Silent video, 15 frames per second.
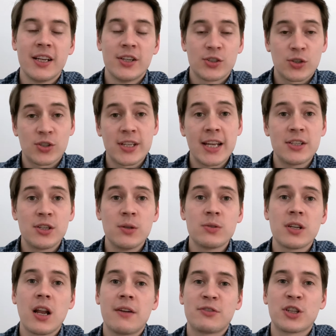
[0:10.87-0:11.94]
So stay tuned
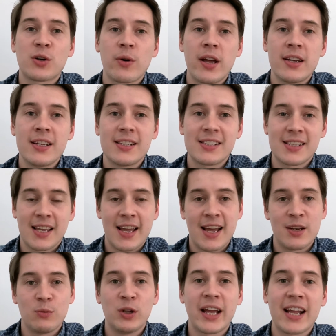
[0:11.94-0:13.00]
till after the credits
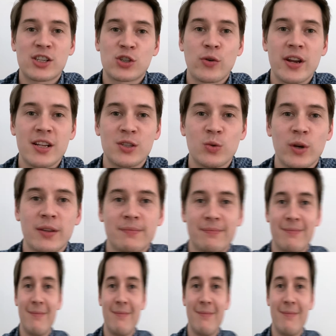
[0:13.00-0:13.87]
and we'll get straight into it.